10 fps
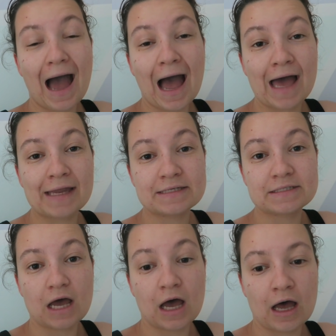
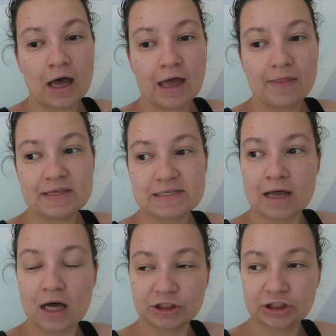And uh, this
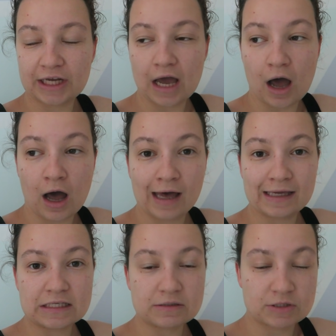last year
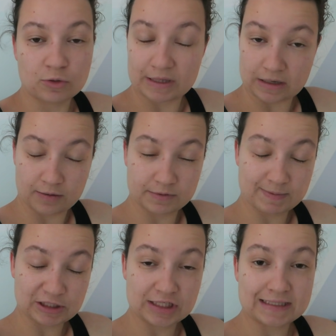I saw my
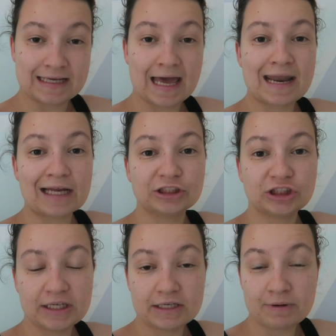specialist again and
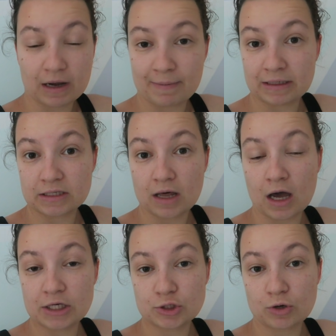she recommended that
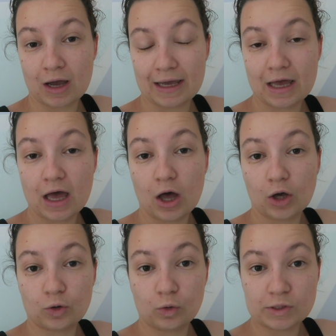I try
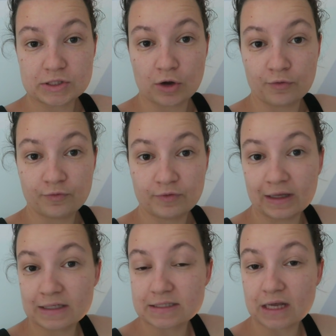a course of
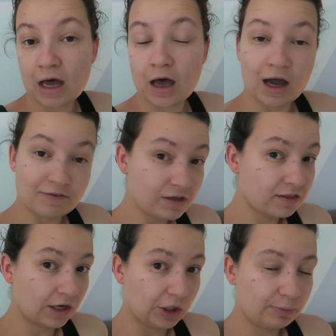this uh,
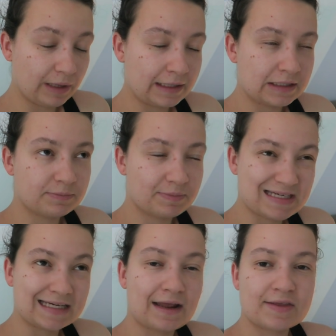IV therapy. In
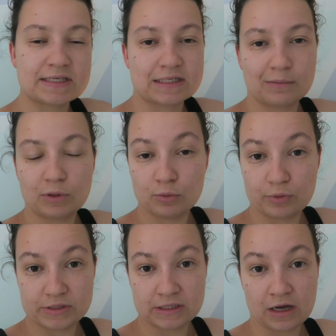particular, this is an immune
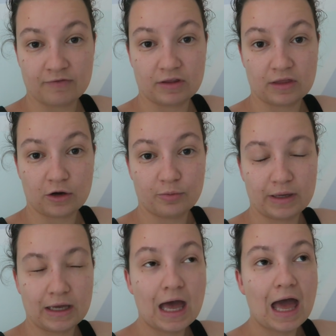boosting IV
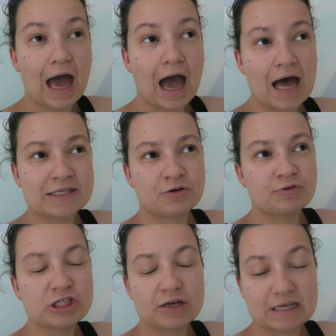therapy. And so
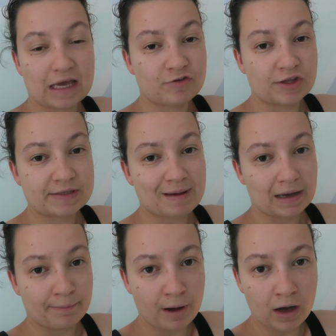originally I was thinking of doing this
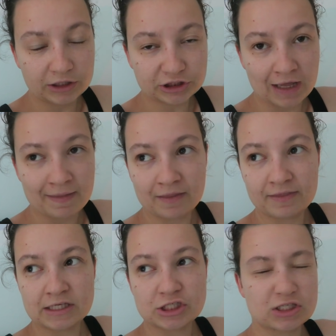back in March and then
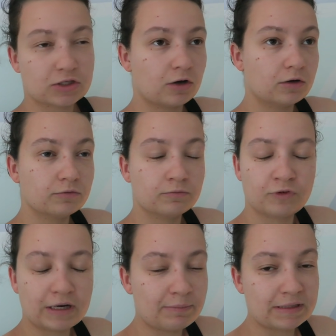things just got
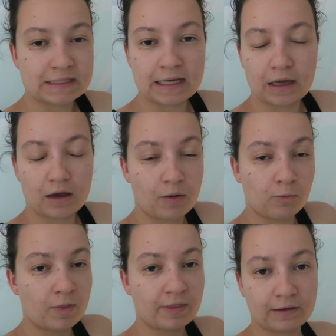really busy.
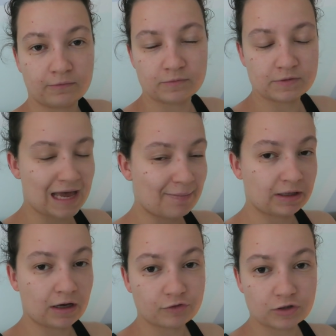One thing was
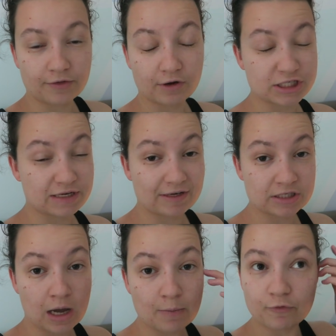happening after another, I just never had
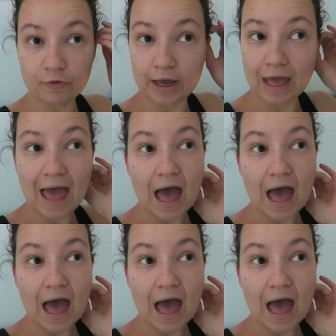time for it.